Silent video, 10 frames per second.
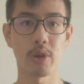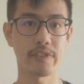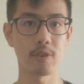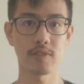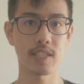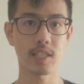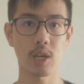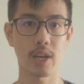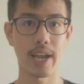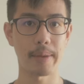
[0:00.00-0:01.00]
if you've just
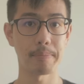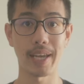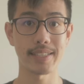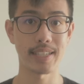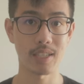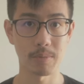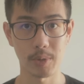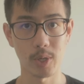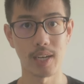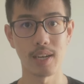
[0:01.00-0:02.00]
got a basic
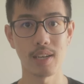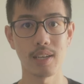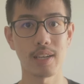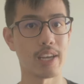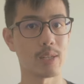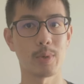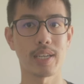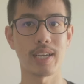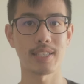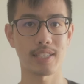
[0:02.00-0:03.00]
computer and you want to
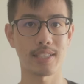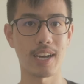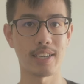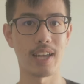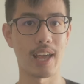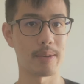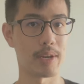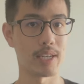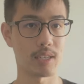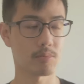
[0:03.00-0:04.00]
get started
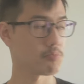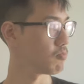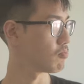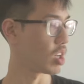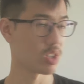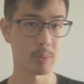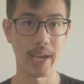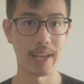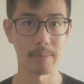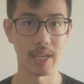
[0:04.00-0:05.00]
animating, Adobe
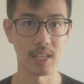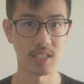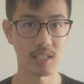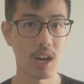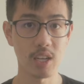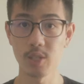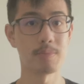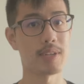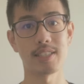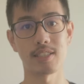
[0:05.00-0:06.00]
Animate is a good
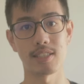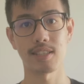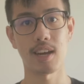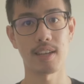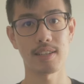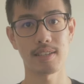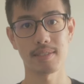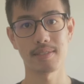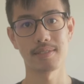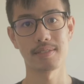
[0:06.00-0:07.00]
place to start.
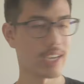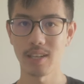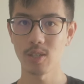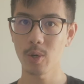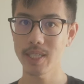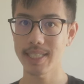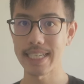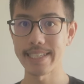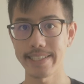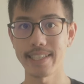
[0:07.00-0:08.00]
And although it's
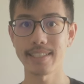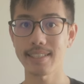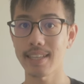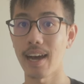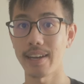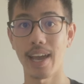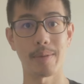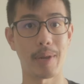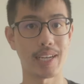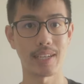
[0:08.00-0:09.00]
easy to start
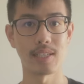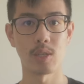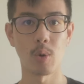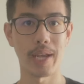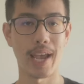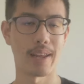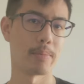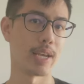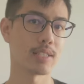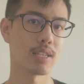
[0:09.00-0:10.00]
animating in Adobe
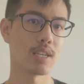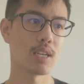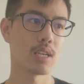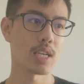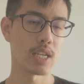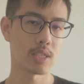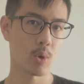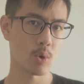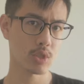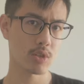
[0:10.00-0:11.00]
Animate, it's
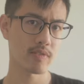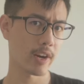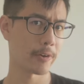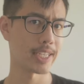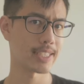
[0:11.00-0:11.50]
also very